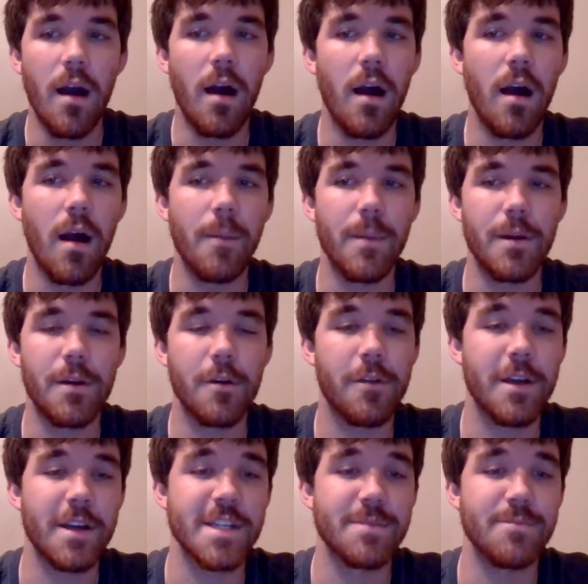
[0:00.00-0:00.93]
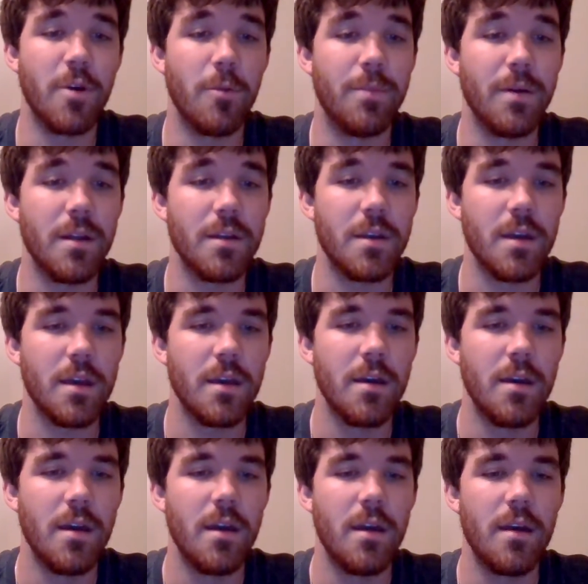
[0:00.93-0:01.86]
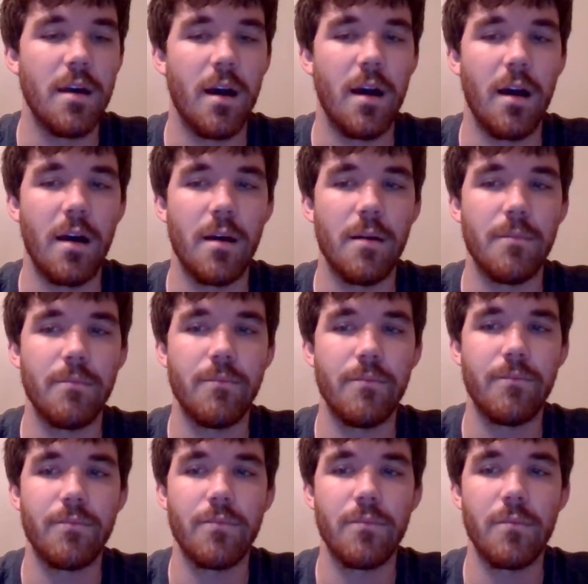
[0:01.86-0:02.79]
Another thing is mobility. Um,